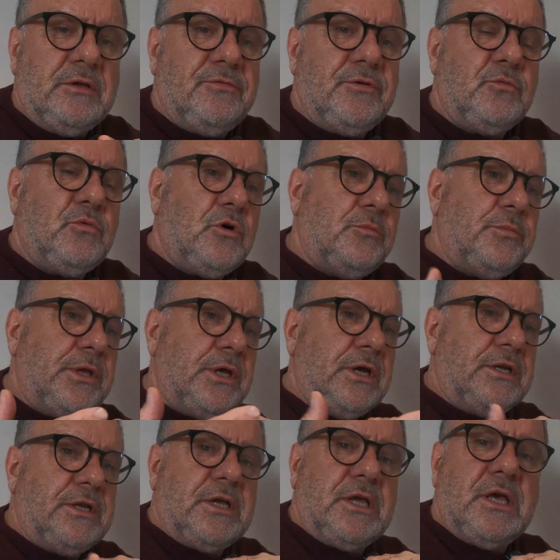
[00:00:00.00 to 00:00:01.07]
if you walk
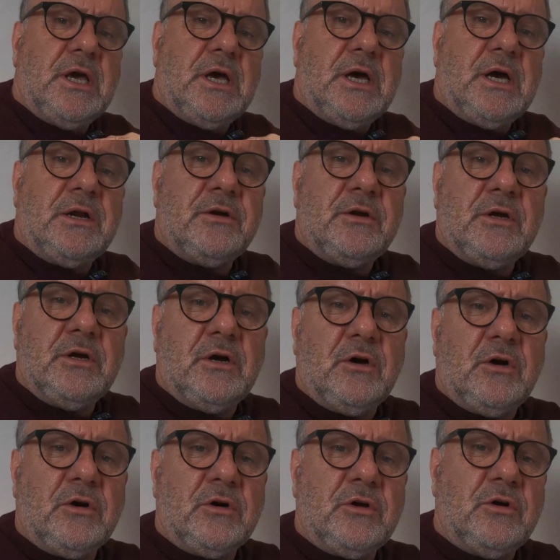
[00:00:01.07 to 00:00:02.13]
behind a car
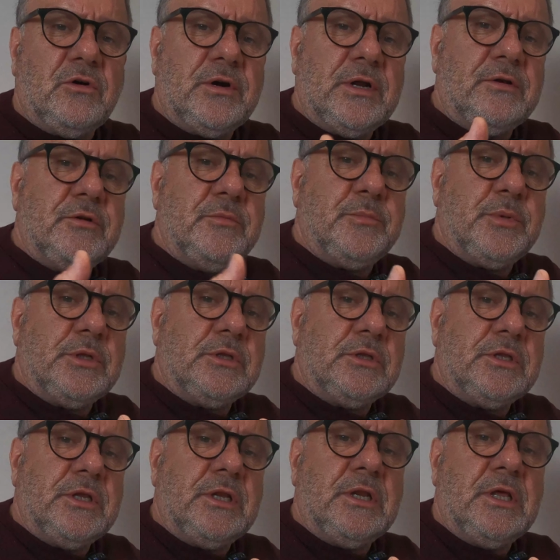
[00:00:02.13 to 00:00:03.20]
or go around a
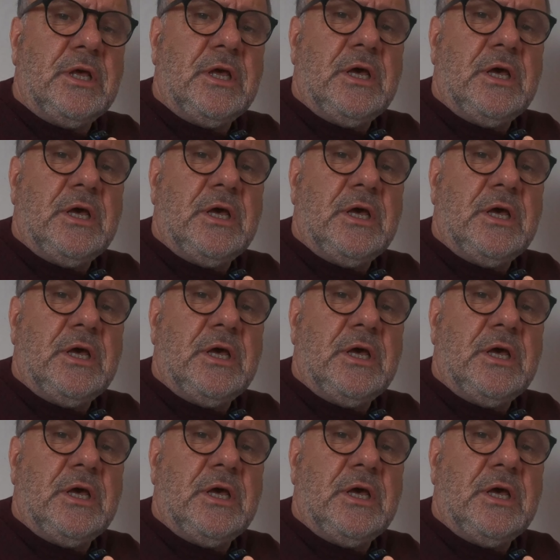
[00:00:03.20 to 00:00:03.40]
building,